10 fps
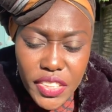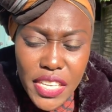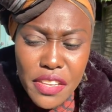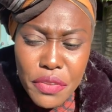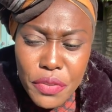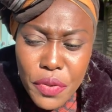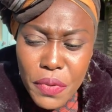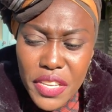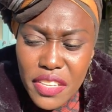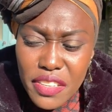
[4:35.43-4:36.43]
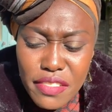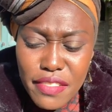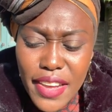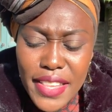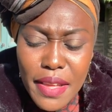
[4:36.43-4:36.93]
Nobody,
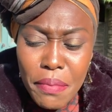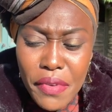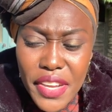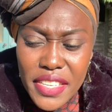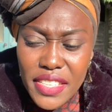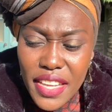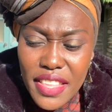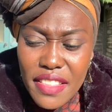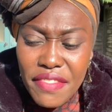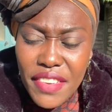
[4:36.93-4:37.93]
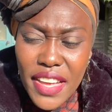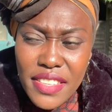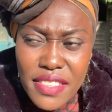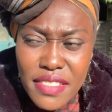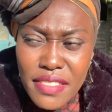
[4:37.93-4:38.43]
at that point, I think the
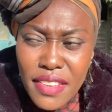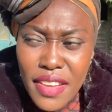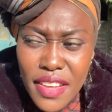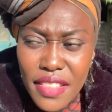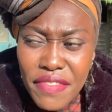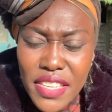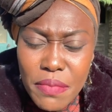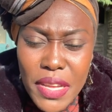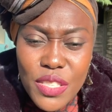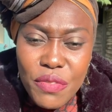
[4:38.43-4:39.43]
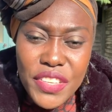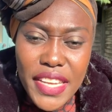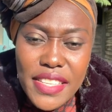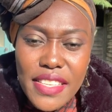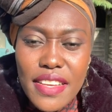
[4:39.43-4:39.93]
first months of
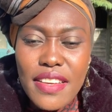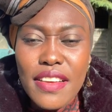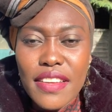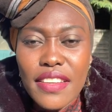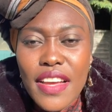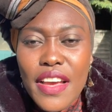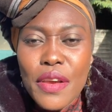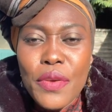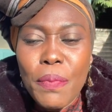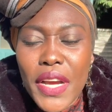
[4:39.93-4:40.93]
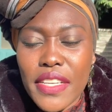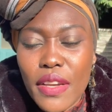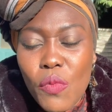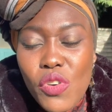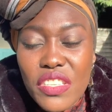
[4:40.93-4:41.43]
dating, your
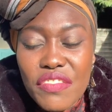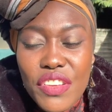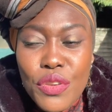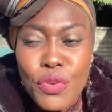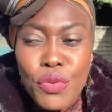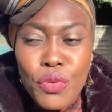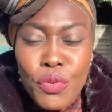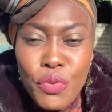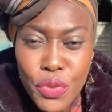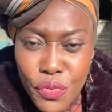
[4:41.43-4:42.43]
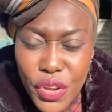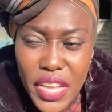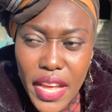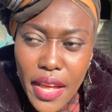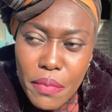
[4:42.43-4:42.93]
partner won't even know who you
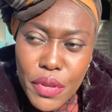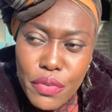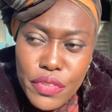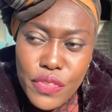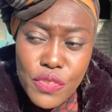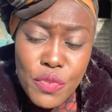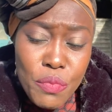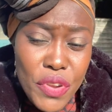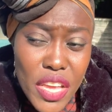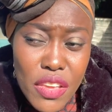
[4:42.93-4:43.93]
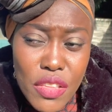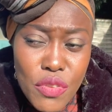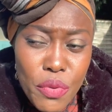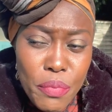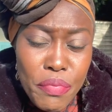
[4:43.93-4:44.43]
really are because you're bringing in
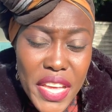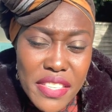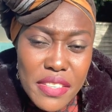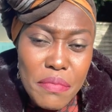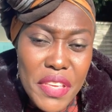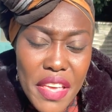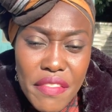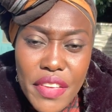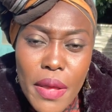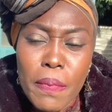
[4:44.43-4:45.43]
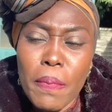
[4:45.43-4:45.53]
your best behavior.